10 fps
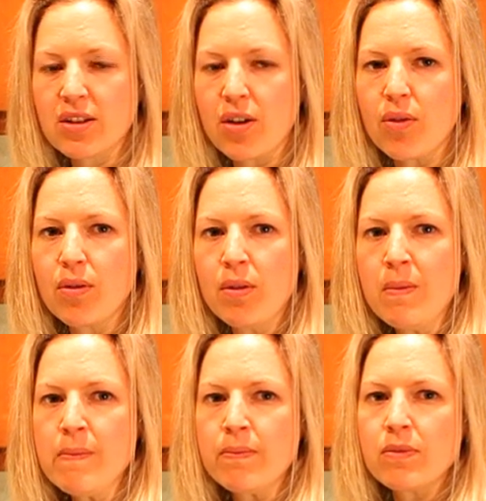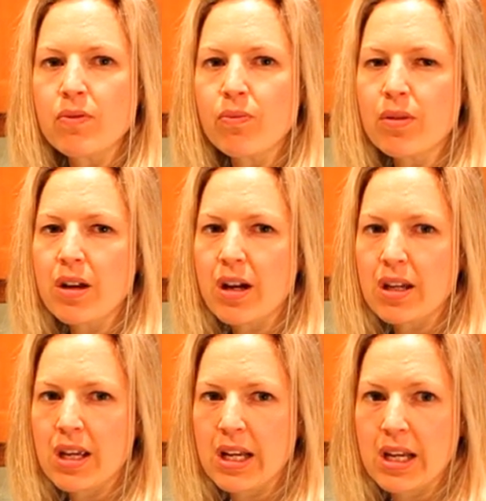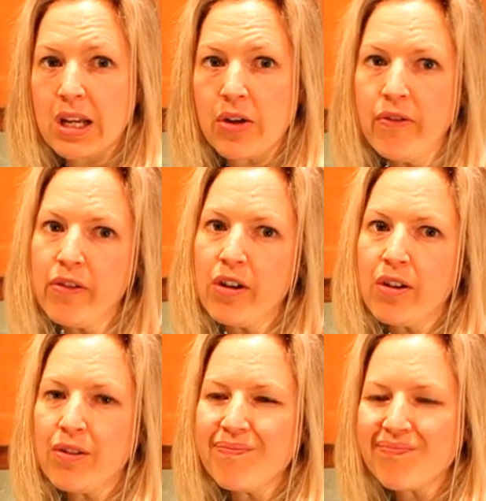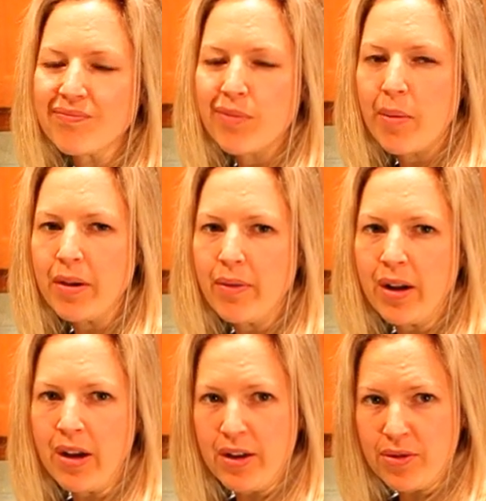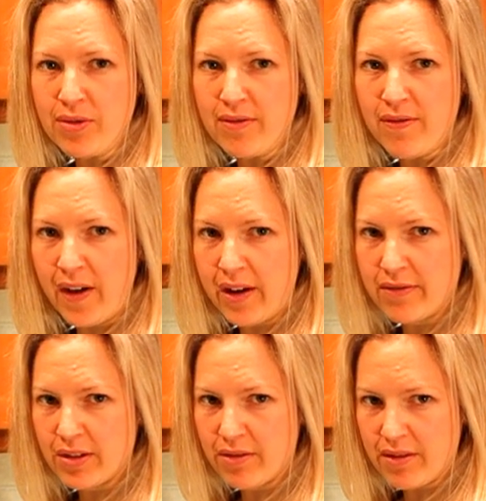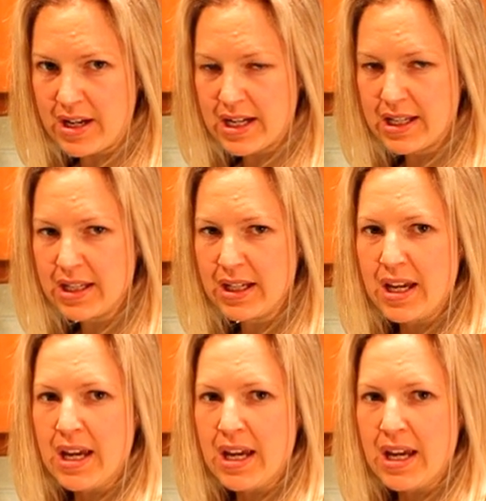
So we're not heating it over probably around 105 degrees.